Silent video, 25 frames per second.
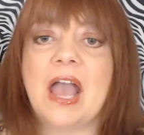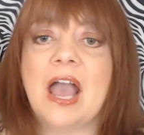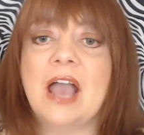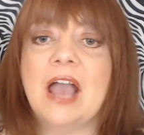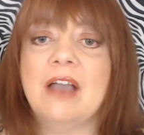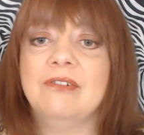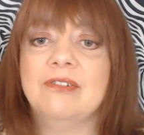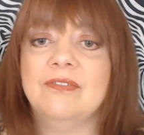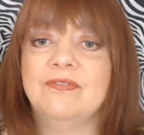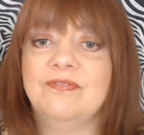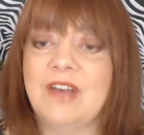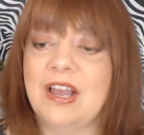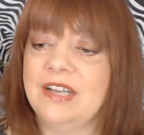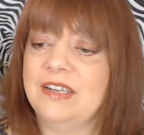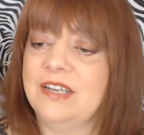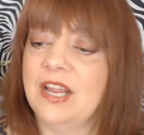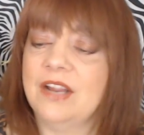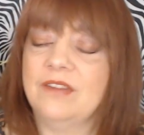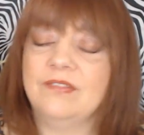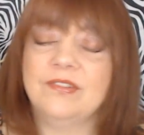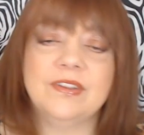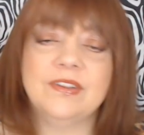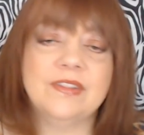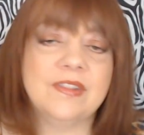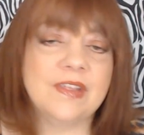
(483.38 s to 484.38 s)
I will find
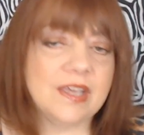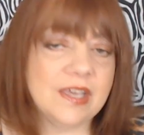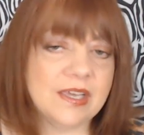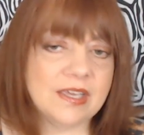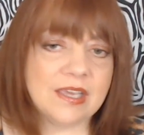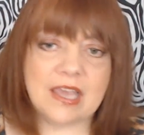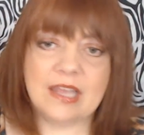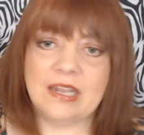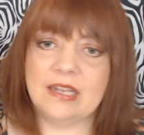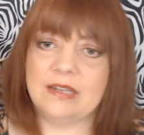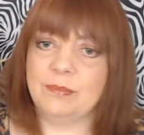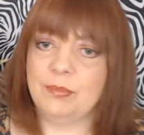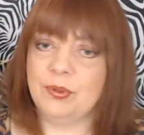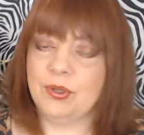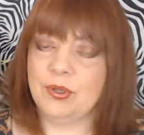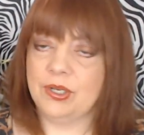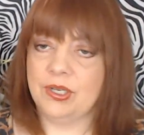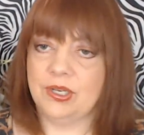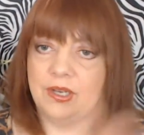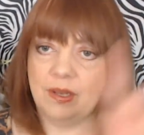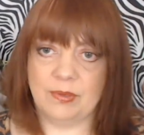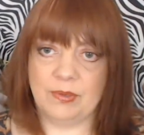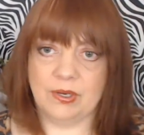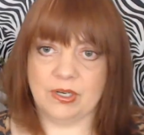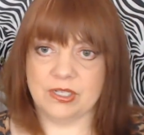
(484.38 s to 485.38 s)
everything and put
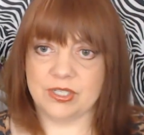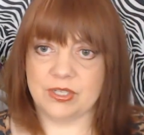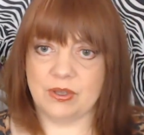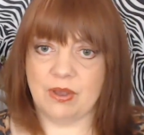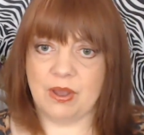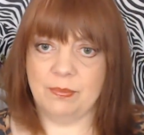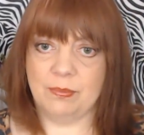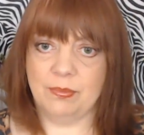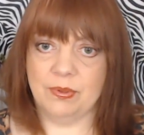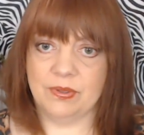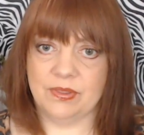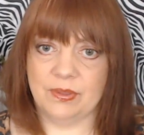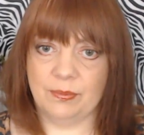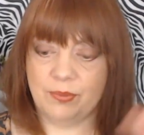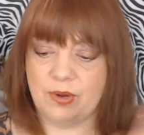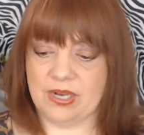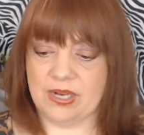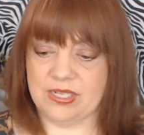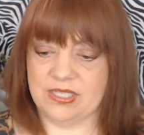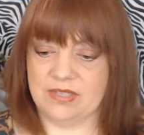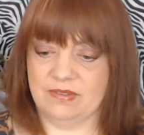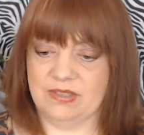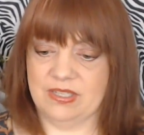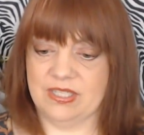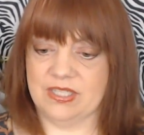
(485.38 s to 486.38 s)
it up here. So I'll put the
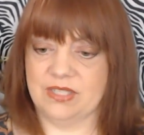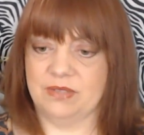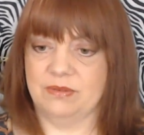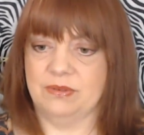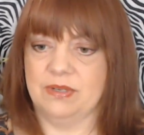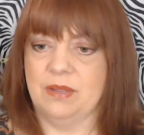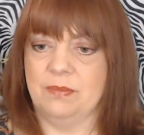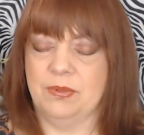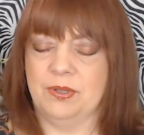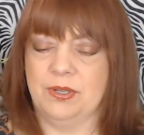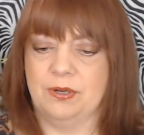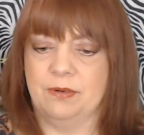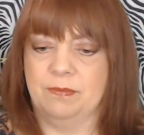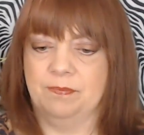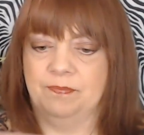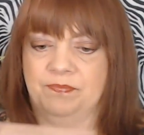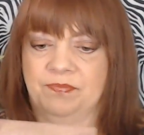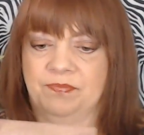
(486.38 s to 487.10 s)
price of this one up here.